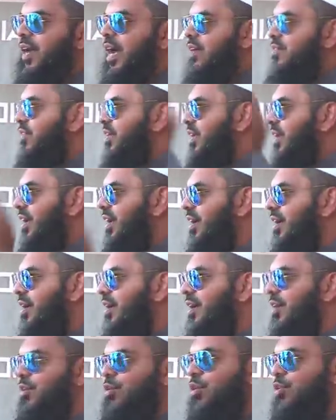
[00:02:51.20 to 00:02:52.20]
driving
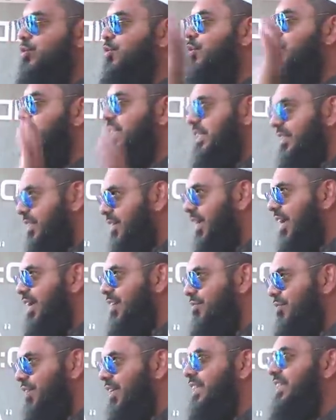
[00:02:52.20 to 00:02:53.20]
a Rolls Royce,
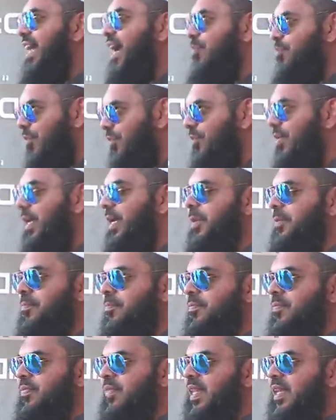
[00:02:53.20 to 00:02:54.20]
right? For example, right?
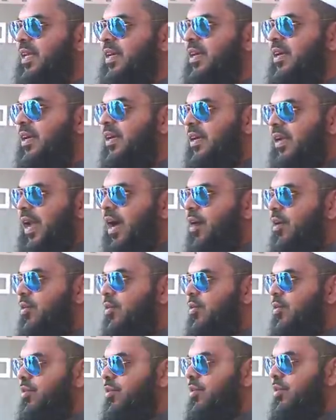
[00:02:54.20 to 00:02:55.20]

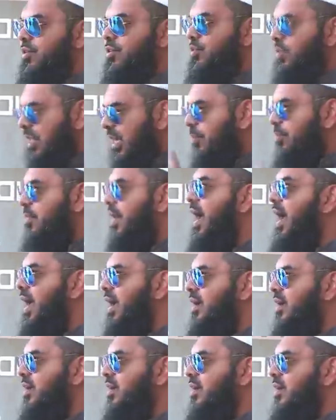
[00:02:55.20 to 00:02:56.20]
Now, you come
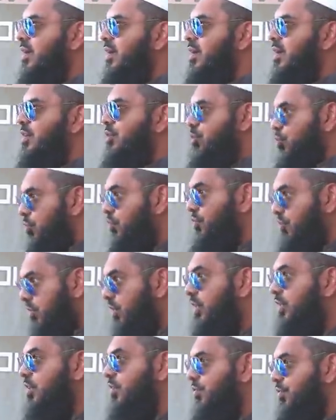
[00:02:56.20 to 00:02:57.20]
back, you've
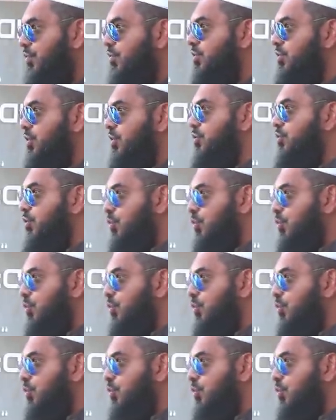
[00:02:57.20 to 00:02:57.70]
seen the future,